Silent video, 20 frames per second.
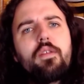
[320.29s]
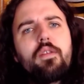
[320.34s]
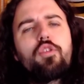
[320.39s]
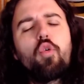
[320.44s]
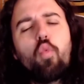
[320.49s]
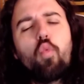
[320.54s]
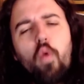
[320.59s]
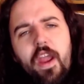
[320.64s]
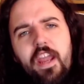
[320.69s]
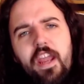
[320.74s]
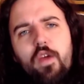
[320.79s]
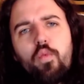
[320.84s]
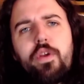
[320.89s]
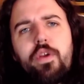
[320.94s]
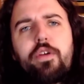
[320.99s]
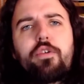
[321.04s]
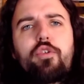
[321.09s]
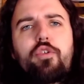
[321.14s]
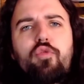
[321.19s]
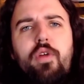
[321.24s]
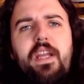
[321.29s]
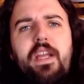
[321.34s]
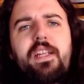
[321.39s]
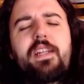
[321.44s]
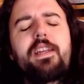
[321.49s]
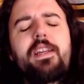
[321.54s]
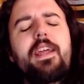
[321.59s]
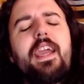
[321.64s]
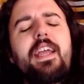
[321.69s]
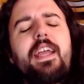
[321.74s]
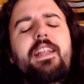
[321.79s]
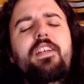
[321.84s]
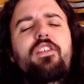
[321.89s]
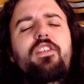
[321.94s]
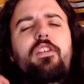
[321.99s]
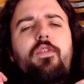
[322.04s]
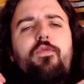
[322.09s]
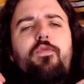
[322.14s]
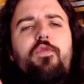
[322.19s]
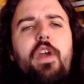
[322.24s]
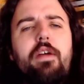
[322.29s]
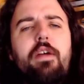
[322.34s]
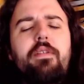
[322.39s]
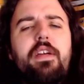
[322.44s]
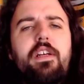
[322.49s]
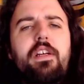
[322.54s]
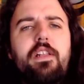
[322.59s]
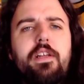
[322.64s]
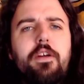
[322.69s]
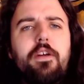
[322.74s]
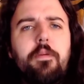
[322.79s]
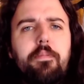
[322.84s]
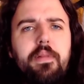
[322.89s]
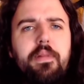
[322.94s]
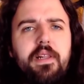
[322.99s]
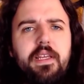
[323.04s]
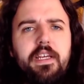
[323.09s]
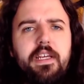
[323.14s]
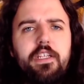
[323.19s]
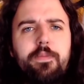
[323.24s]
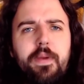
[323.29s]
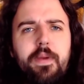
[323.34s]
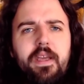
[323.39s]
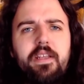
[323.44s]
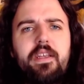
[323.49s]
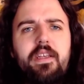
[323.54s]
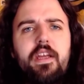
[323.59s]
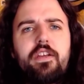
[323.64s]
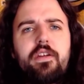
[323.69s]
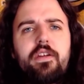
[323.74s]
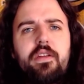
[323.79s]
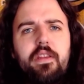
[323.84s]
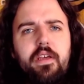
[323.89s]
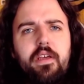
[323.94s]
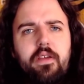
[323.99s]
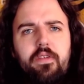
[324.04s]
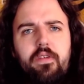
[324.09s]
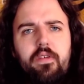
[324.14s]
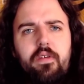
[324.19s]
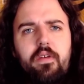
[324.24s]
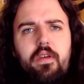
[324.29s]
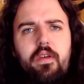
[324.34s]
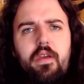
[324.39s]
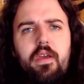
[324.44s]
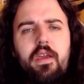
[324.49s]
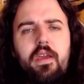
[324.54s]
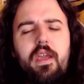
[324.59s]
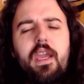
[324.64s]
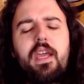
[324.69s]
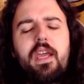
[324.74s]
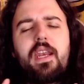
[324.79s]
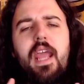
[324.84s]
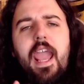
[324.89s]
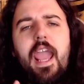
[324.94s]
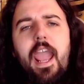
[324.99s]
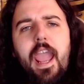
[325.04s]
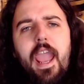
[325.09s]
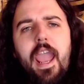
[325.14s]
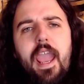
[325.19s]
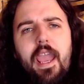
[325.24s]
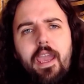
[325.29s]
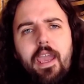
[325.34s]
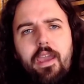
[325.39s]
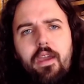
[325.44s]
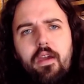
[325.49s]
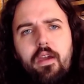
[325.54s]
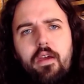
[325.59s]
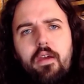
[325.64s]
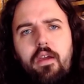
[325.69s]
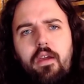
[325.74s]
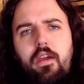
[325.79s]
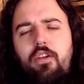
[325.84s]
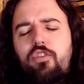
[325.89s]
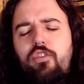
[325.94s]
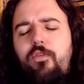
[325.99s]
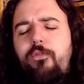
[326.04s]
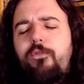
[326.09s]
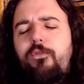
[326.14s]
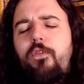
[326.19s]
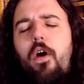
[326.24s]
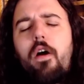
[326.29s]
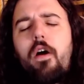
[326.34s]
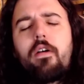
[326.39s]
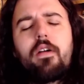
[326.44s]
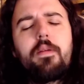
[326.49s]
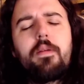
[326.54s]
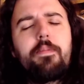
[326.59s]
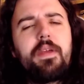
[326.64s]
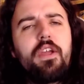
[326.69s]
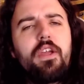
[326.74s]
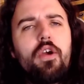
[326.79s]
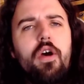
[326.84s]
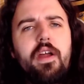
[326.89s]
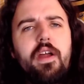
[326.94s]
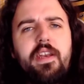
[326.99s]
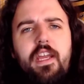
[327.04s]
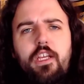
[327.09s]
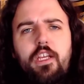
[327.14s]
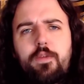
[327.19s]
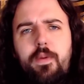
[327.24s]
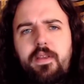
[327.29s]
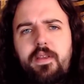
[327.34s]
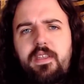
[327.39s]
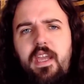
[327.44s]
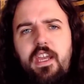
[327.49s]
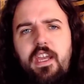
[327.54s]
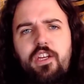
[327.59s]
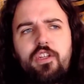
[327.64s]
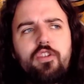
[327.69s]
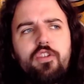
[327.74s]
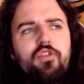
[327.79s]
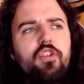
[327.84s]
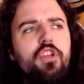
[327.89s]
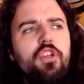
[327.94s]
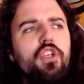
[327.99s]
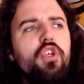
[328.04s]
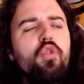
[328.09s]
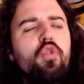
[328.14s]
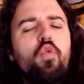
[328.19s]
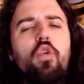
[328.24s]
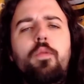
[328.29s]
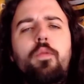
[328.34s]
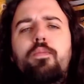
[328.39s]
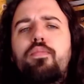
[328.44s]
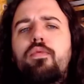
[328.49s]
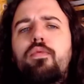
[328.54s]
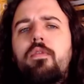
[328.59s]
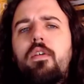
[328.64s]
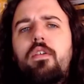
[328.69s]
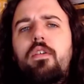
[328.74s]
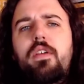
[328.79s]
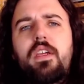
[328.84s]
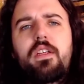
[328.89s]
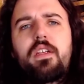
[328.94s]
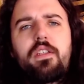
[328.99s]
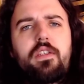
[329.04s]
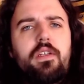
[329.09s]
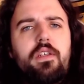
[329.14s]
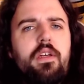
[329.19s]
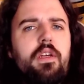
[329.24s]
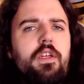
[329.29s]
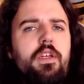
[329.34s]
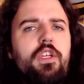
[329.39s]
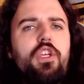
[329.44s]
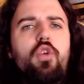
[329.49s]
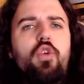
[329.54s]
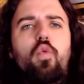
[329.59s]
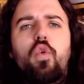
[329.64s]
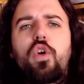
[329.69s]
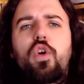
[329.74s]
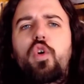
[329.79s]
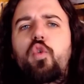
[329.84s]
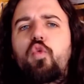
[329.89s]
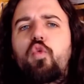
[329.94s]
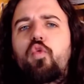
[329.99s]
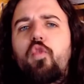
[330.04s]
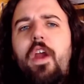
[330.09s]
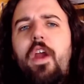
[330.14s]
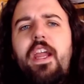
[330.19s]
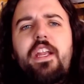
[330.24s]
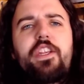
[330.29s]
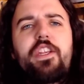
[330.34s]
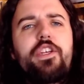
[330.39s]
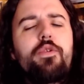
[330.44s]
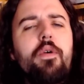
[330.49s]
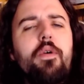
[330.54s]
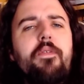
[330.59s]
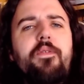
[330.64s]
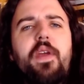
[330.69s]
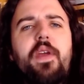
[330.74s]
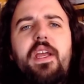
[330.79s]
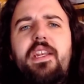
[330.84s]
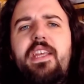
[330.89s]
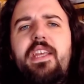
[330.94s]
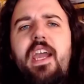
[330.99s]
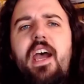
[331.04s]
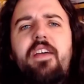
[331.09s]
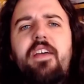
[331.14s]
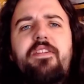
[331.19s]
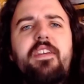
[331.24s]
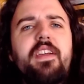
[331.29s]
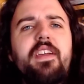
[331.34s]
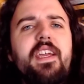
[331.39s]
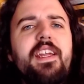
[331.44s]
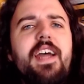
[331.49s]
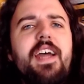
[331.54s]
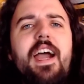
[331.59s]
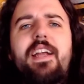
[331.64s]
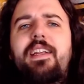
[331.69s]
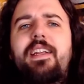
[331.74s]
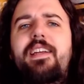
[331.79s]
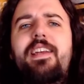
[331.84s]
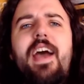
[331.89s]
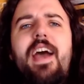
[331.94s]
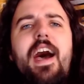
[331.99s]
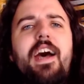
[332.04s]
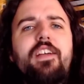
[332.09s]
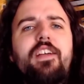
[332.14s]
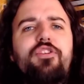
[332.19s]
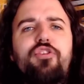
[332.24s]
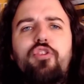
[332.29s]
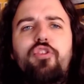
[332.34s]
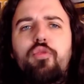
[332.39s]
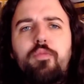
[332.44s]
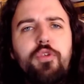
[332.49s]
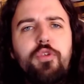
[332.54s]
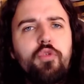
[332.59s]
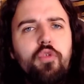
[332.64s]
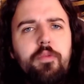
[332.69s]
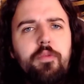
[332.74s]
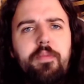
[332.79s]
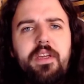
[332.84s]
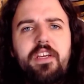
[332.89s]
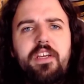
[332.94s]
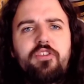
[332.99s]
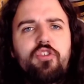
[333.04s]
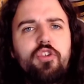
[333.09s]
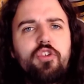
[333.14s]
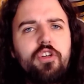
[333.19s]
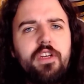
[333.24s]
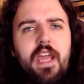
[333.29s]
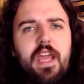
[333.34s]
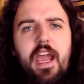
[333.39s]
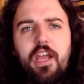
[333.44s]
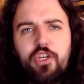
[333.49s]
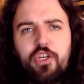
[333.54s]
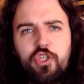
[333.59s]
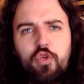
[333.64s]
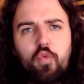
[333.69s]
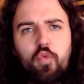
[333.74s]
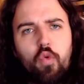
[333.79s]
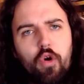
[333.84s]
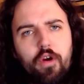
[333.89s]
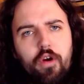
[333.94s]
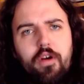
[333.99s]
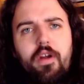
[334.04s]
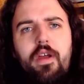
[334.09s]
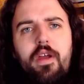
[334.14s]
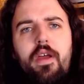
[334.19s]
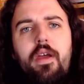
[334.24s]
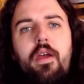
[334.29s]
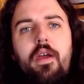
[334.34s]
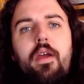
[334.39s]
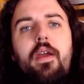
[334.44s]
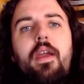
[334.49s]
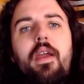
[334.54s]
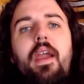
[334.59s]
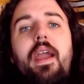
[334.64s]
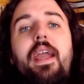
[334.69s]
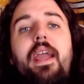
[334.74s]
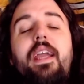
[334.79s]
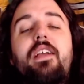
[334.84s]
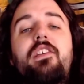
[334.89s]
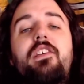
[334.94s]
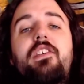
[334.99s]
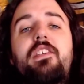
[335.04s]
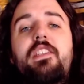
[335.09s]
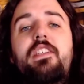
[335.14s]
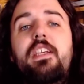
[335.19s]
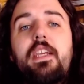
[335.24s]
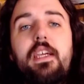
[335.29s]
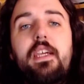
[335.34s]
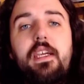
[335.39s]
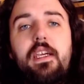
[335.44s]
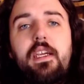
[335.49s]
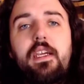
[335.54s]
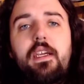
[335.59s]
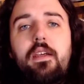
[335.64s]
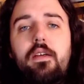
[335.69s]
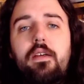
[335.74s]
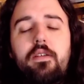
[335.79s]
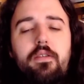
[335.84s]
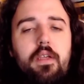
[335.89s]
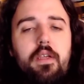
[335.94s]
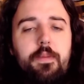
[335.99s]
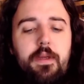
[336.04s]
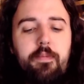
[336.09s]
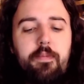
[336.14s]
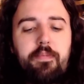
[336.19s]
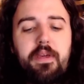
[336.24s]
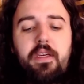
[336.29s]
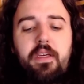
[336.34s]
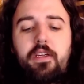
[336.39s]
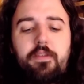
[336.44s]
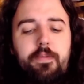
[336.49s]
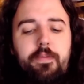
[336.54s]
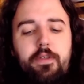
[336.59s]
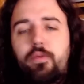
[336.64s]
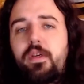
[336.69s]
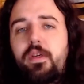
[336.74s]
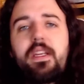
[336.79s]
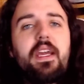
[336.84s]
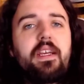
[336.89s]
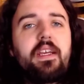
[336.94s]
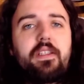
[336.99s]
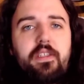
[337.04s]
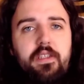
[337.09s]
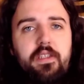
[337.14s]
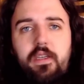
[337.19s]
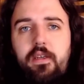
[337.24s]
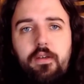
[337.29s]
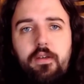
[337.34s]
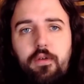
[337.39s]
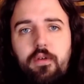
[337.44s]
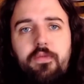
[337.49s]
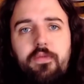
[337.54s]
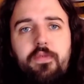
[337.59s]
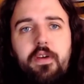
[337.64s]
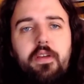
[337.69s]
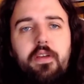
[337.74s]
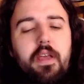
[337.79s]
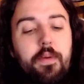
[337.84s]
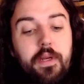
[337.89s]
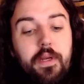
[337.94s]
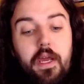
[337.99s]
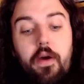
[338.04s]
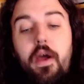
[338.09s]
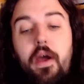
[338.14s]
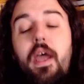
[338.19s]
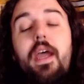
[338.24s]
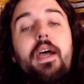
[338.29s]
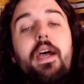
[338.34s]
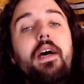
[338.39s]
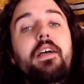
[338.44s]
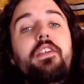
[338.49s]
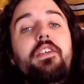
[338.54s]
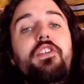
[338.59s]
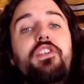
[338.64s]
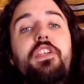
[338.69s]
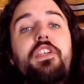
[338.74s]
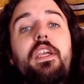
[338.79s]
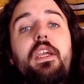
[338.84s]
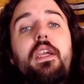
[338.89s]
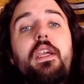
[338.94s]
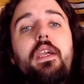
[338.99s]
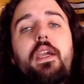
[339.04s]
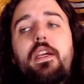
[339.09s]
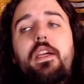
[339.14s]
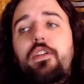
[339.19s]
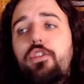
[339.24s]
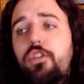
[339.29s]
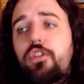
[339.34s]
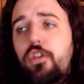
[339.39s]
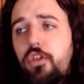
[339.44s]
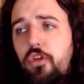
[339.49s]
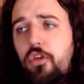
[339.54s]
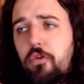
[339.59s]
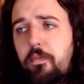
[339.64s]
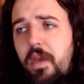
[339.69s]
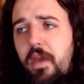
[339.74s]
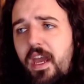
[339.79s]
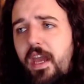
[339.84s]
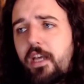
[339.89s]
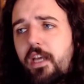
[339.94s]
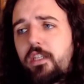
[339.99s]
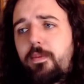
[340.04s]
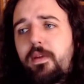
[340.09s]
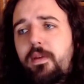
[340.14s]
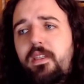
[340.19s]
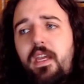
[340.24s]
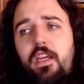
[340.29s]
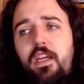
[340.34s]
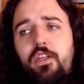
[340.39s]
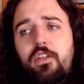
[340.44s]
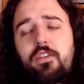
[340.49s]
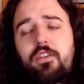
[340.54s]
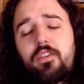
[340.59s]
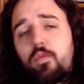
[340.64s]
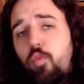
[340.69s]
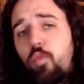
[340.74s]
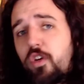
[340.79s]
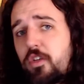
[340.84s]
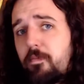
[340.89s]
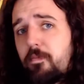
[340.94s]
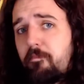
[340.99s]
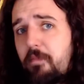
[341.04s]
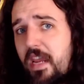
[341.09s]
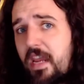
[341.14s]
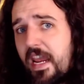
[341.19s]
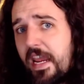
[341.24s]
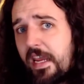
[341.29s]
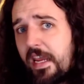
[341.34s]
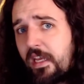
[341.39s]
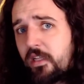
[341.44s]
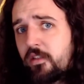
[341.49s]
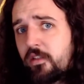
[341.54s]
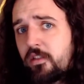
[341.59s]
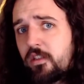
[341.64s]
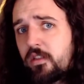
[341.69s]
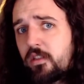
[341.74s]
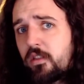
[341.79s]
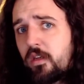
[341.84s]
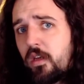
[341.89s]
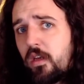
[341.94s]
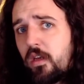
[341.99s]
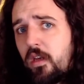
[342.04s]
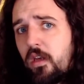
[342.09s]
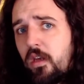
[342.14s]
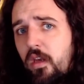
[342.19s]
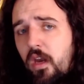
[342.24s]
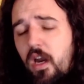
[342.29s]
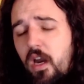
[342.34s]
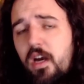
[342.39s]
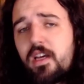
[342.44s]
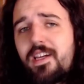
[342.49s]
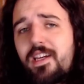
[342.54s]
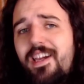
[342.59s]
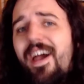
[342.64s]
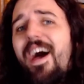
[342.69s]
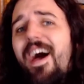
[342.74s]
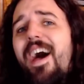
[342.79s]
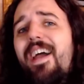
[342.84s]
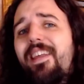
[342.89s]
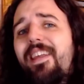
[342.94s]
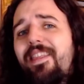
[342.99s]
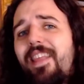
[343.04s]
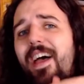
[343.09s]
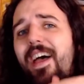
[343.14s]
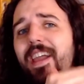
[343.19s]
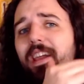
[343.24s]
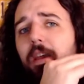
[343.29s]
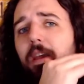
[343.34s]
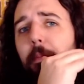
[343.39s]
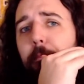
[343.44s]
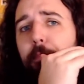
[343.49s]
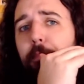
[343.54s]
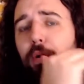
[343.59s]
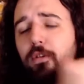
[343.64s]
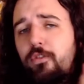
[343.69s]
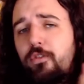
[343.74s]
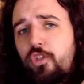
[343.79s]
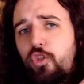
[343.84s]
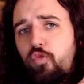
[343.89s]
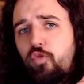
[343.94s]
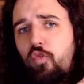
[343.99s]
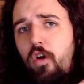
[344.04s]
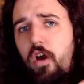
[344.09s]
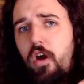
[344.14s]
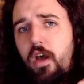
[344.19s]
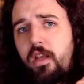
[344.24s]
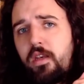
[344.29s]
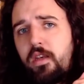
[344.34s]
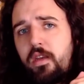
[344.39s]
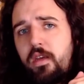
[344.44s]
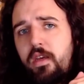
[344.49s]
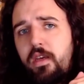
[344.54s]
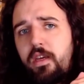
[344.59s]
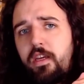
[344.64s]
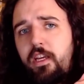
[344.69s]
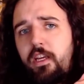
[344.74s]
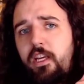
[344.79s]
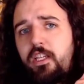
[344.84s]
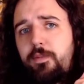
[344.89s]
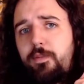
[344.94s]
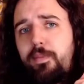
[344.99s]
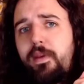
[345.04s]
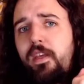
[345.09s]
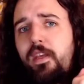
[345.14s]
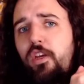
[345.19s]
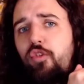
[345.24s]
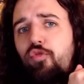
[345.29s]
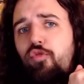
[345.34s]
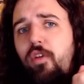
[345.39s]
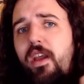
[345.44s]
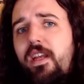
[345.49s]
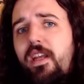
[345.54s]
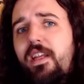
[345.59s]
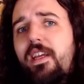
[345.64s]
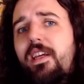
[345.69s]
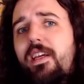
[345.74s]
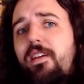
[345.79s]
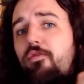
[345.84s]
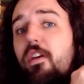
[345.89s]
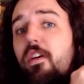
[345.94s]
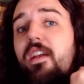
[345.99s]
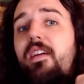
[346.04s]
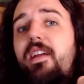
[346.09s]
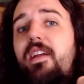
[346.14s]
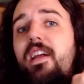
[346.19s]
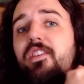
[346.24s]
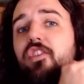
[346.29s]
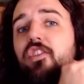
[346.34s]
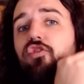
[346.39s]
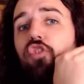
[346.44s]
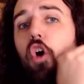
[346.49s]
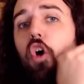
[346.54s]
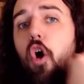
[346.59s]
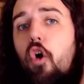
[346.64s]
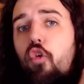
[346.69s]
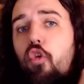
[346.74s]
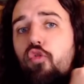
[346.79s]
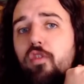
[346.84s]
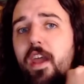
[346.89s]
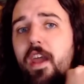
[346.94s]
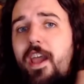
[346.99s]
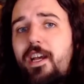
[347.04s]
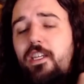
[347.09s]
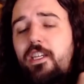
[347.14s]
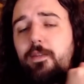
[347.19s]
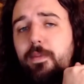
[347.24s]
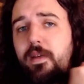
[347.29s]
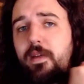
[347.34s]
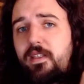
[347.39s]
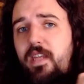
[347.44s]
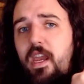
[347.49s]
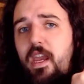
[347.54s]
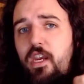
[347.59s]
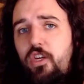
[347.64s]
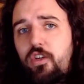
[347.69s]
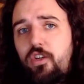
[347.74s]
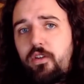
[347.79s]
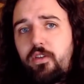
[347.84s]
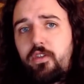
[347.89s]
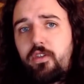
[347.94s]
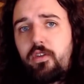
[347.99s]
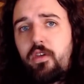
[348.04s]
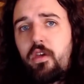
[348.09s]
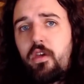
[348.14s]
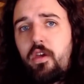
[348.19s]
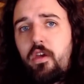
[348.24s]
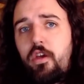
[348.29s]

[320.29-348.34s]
The way we are grading, and this is very clear, please pay attention to this. An A is far and beyond expectations. You were brilliant, you were great, you were fantastic, and I did not assume you would be as good as you were. A C, because I mean B is between A and C, you can figure that one out. A C is you met expectations, which means a guy like Bergeron is being graded against his own expectations.